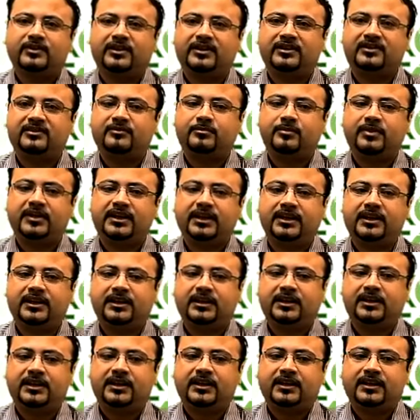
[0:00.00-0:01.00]

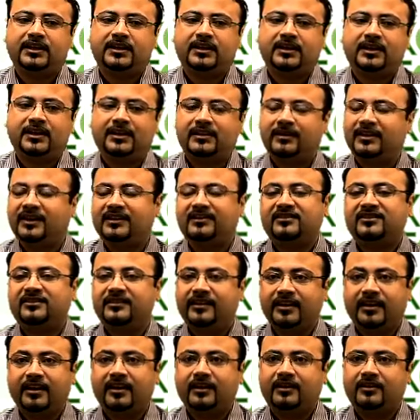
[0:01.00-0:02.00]
It's
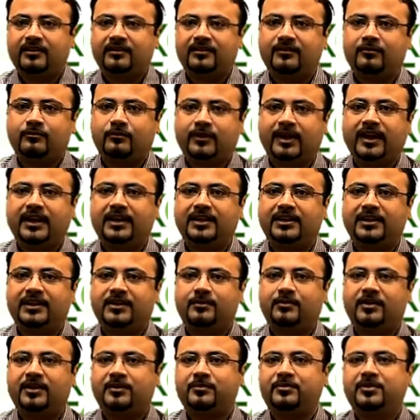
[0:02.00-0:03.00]
there widely,
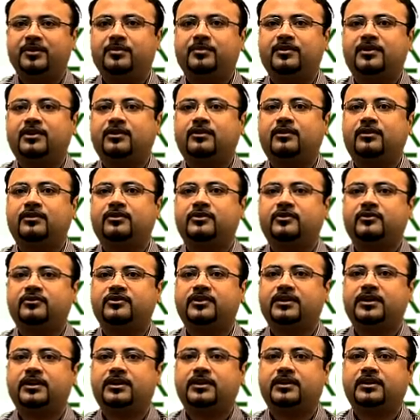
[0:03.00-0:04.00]
but people are not
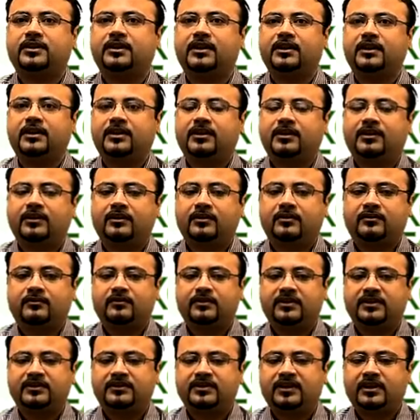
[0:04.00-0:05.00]
using it. For
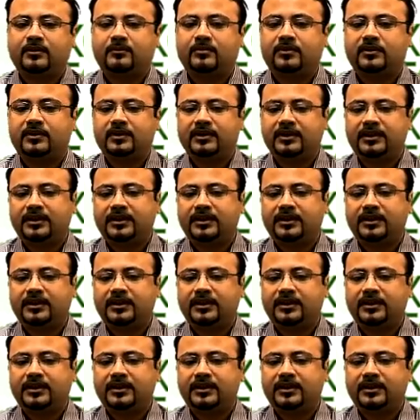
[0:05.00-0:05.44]
example,